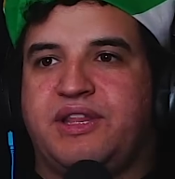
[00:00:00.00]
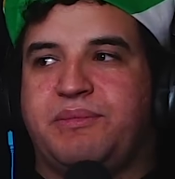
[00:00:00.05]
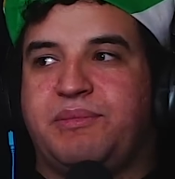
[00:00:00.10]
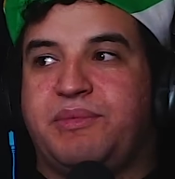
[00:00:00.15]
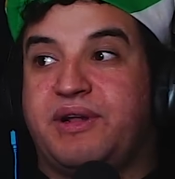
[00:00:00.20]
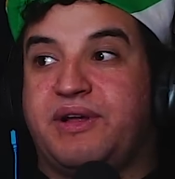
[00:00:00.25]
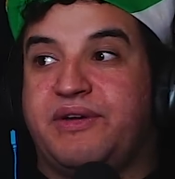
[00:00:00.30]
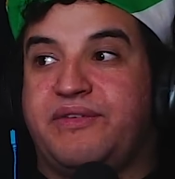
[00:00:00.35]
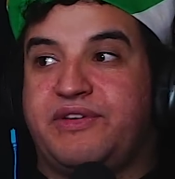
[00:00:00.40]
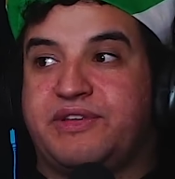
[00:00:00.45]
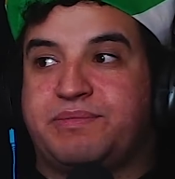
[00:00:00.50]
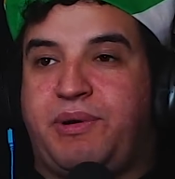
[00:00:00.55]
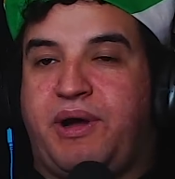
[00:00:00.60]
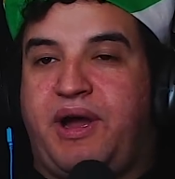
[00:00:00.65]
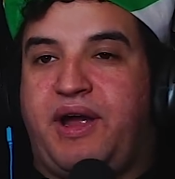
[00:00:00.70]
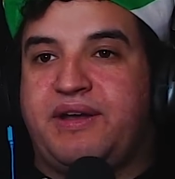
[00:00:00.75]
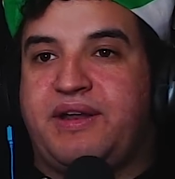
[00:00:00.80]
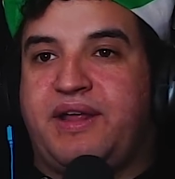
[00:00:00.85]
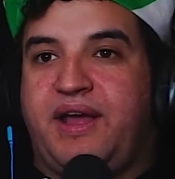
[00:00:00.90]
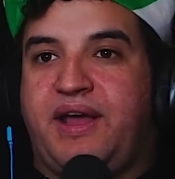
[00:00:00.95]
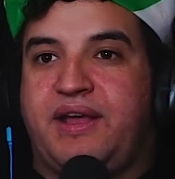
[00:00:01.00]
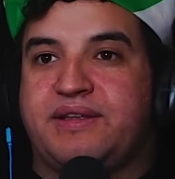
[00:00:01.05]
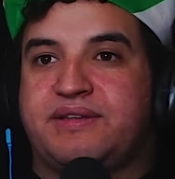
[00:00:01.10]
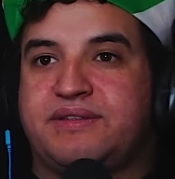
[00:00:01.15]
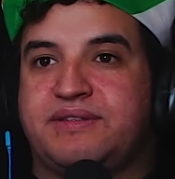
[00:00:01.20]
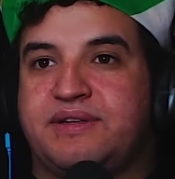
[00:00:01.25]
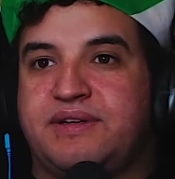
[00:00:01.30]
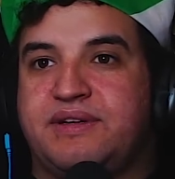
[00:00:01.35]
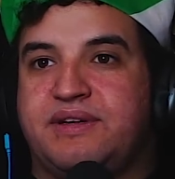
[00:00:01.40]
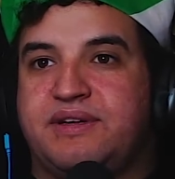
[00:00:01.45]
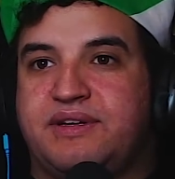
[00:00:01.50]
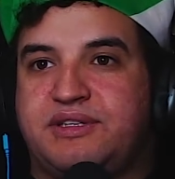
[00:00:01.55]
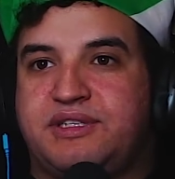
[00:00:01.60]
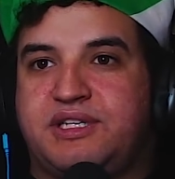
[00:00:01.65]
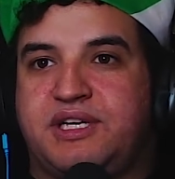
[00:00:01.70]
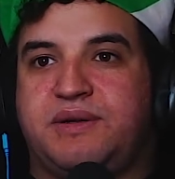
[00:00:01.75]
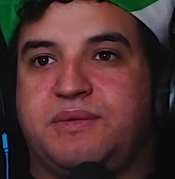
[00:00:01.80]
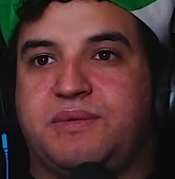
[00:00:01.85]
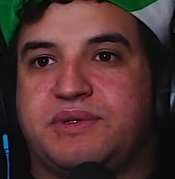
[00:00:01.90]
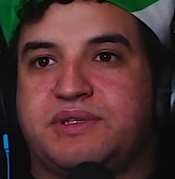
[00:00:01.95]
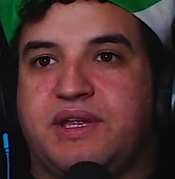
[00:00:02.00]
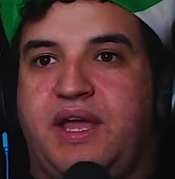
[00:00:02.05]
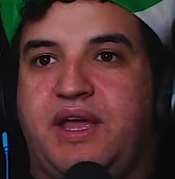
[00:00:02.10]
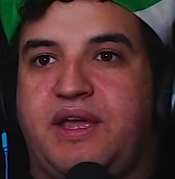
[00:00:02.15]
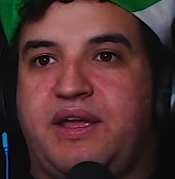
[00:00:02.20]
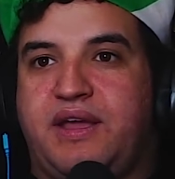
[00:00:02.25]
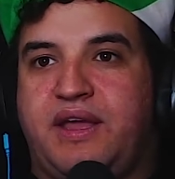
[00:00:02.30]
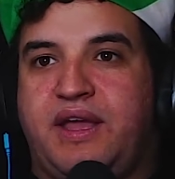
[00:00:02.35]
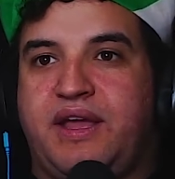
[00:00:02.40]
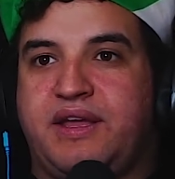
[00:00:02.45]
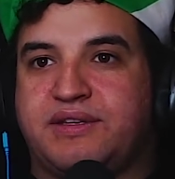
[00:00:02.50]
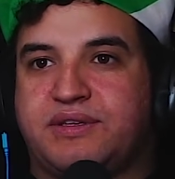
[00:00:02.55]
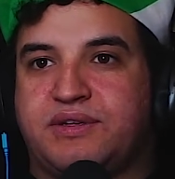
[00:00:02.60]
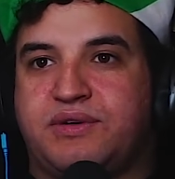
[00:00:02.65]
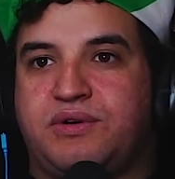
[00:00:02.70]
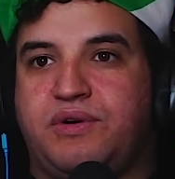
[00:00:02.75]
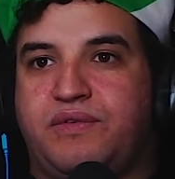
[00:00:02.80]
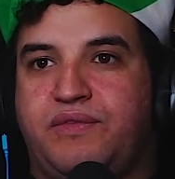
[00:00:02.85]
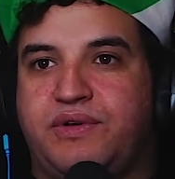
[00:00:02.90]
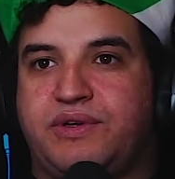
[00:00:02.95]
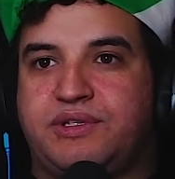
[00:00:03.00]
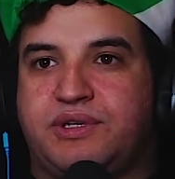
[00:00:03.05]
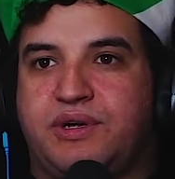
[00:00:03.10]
in the middle of his podcast, Chin was like, hey, is it cool if we